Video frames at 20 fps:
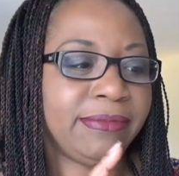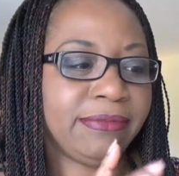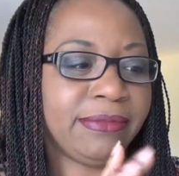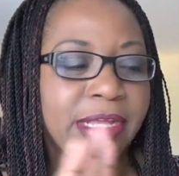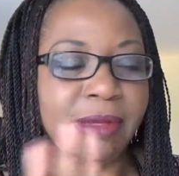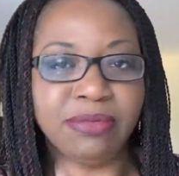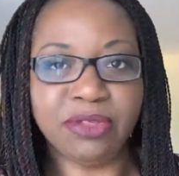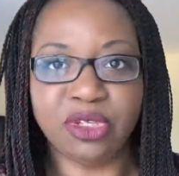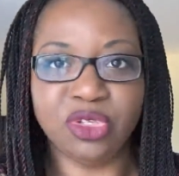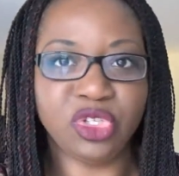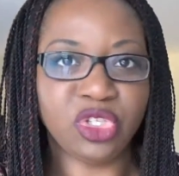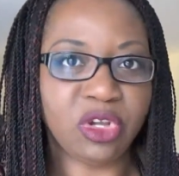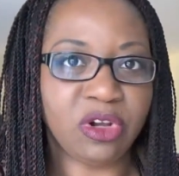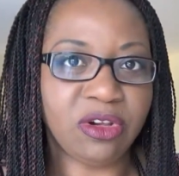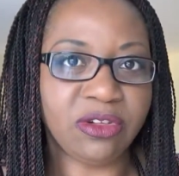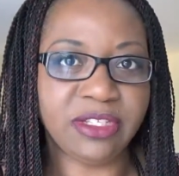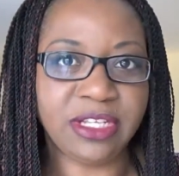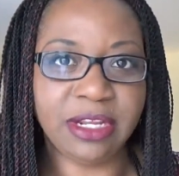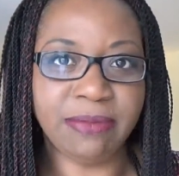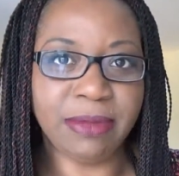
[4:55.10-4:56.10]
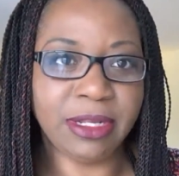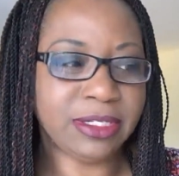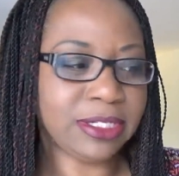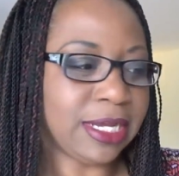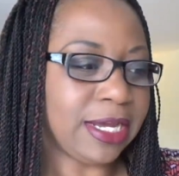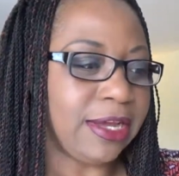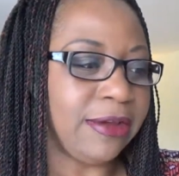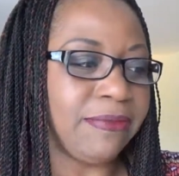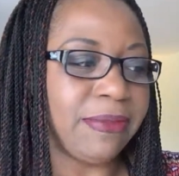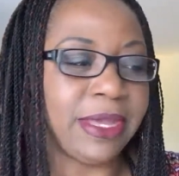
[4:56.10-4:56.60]
Epsom salts in my
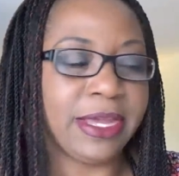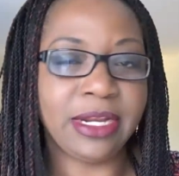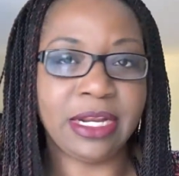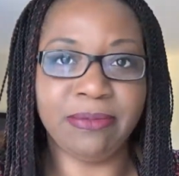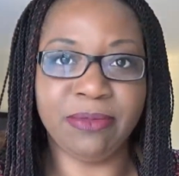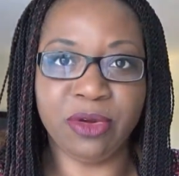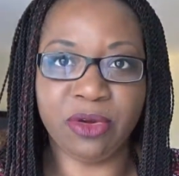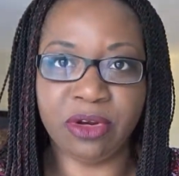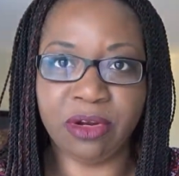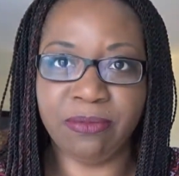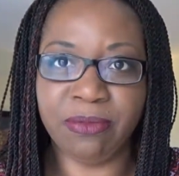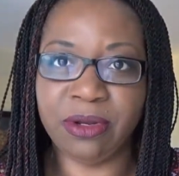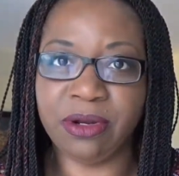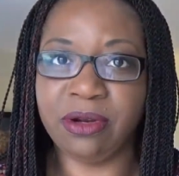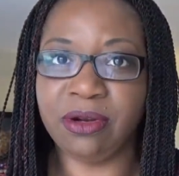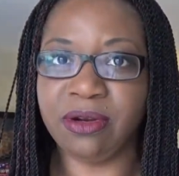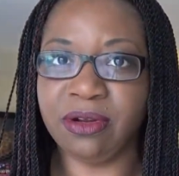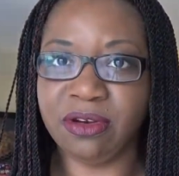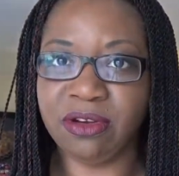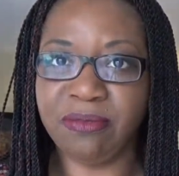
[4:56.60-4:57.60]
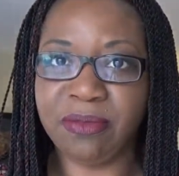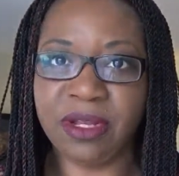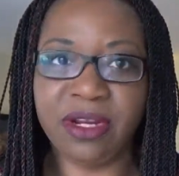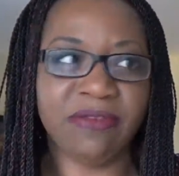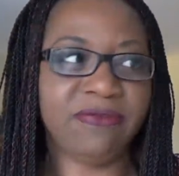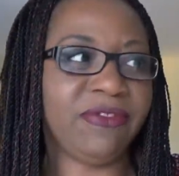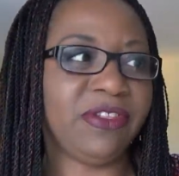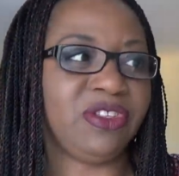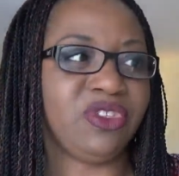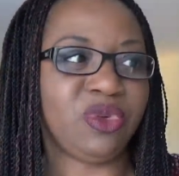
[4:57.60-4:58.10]
tub, and I'm going to put a little bit
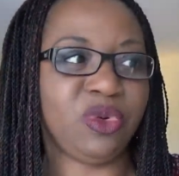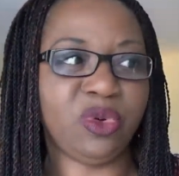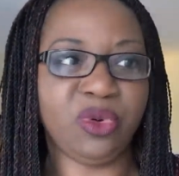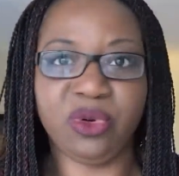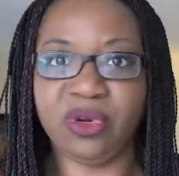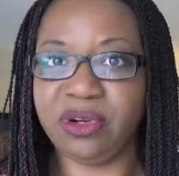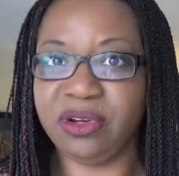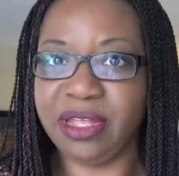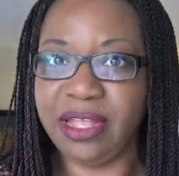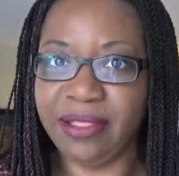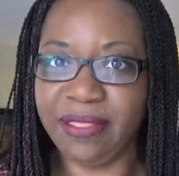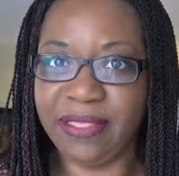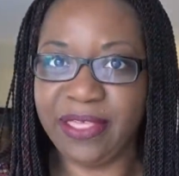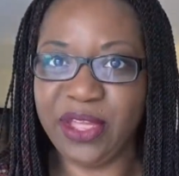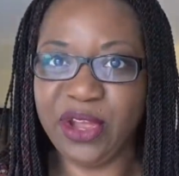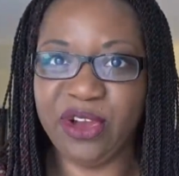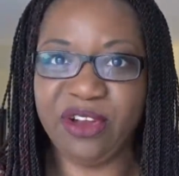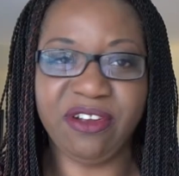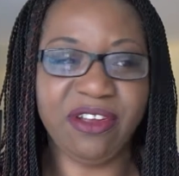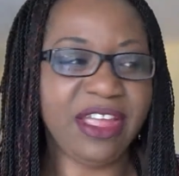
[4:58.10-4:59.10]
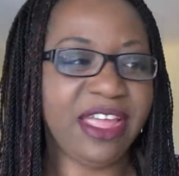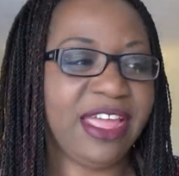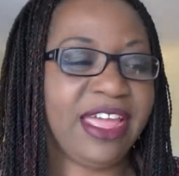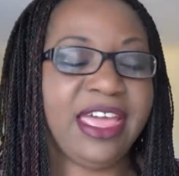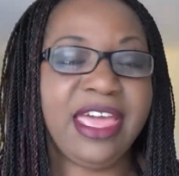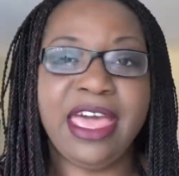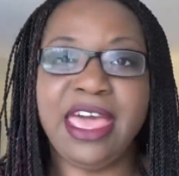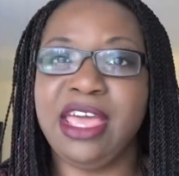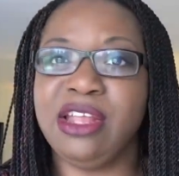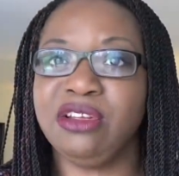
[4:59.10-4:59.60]
of this oil in there
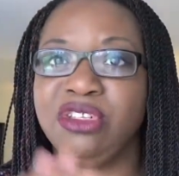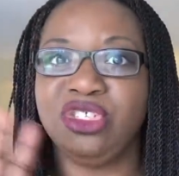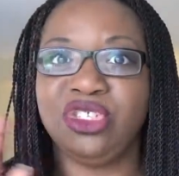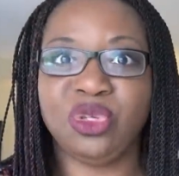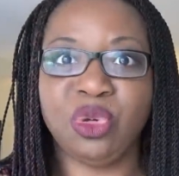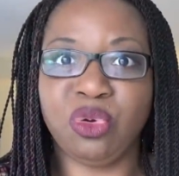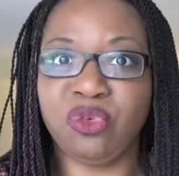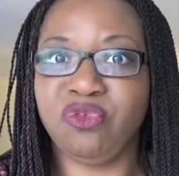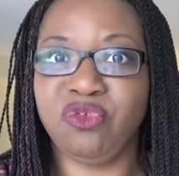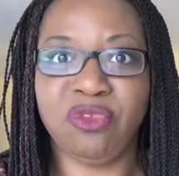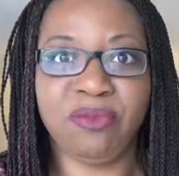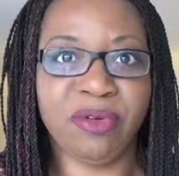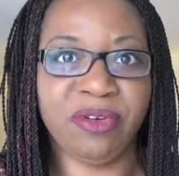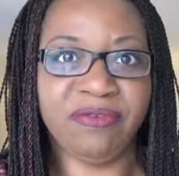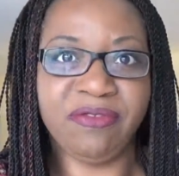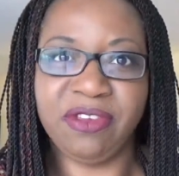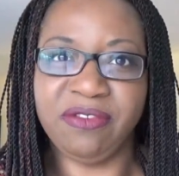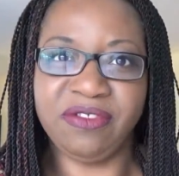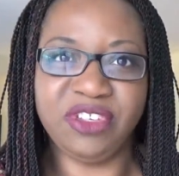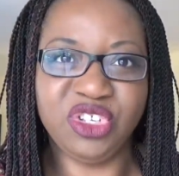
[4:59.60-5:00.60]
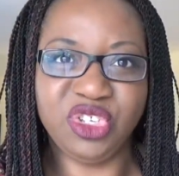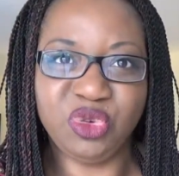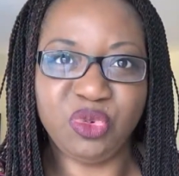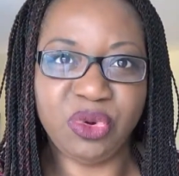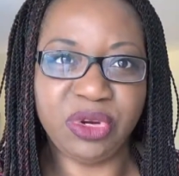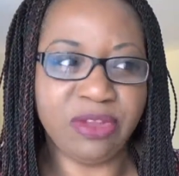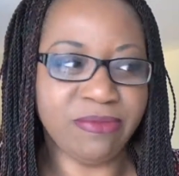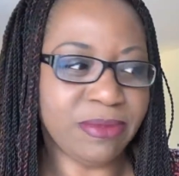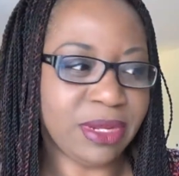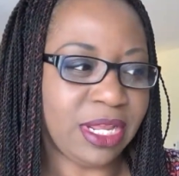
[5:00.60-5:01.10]
and soak for about
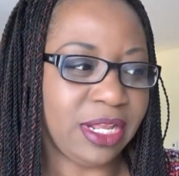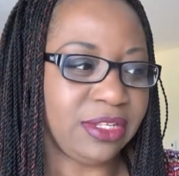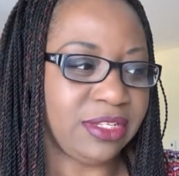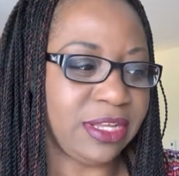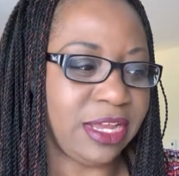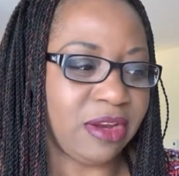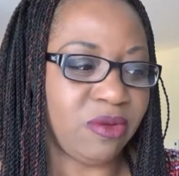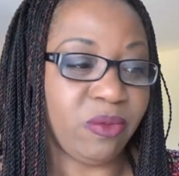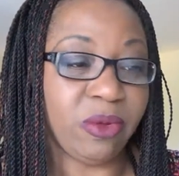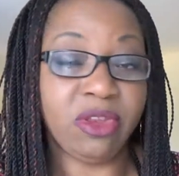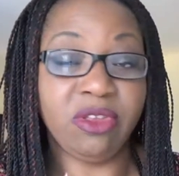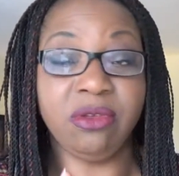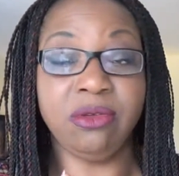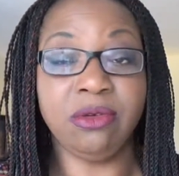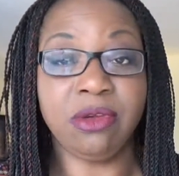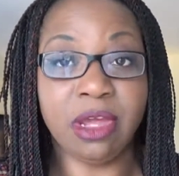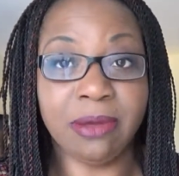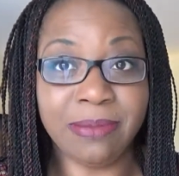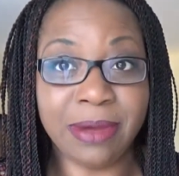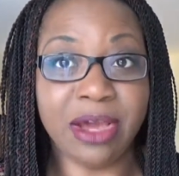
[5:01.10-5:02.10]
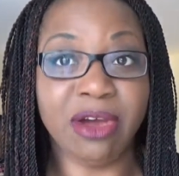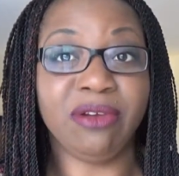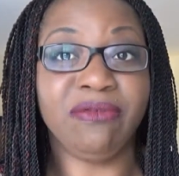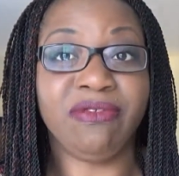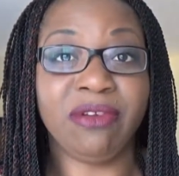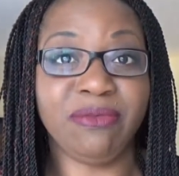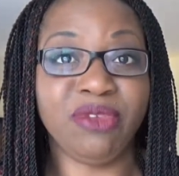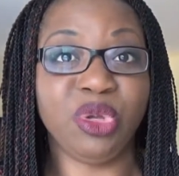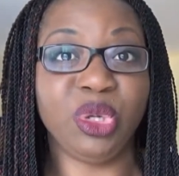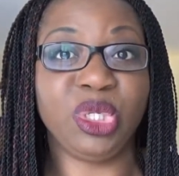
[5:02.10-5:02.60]
15-20 minutes. And when you come out
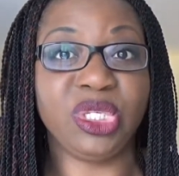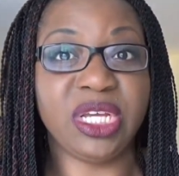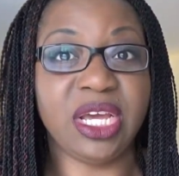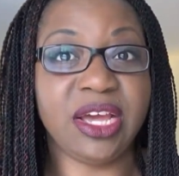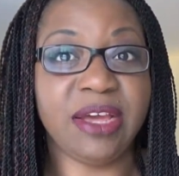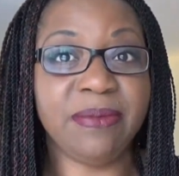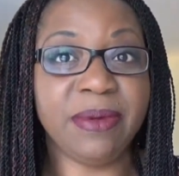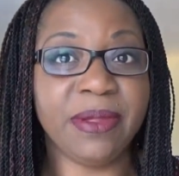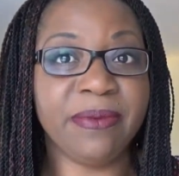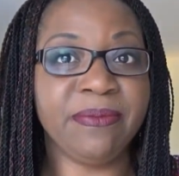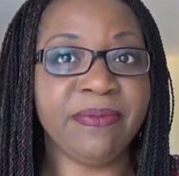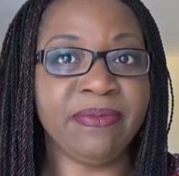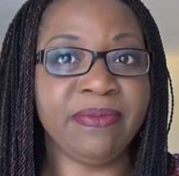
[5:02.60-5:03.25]
from your tub,